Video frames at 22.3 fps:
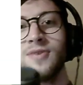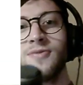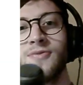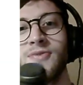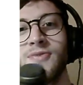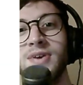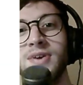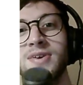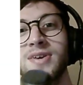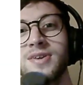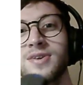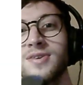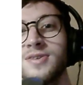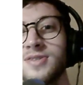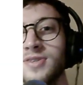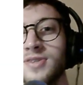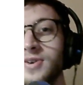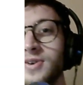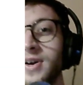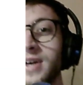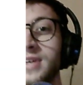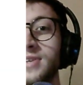very close
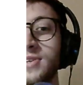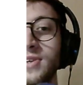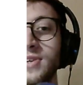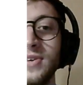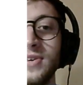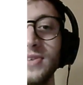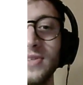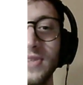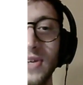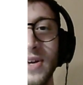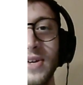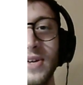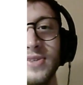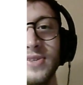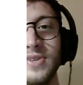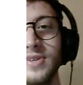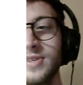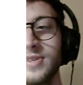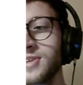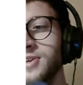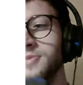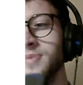to your end user, so
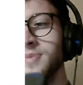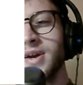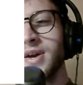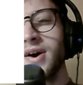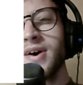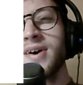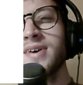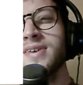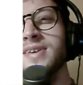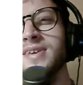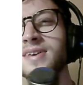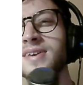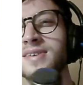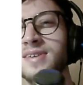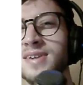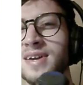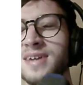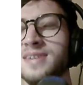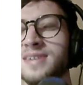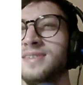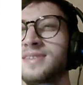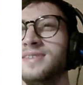there's going to be hardly any
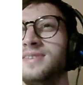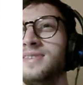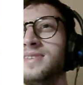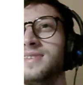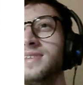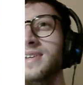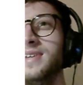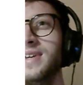latency.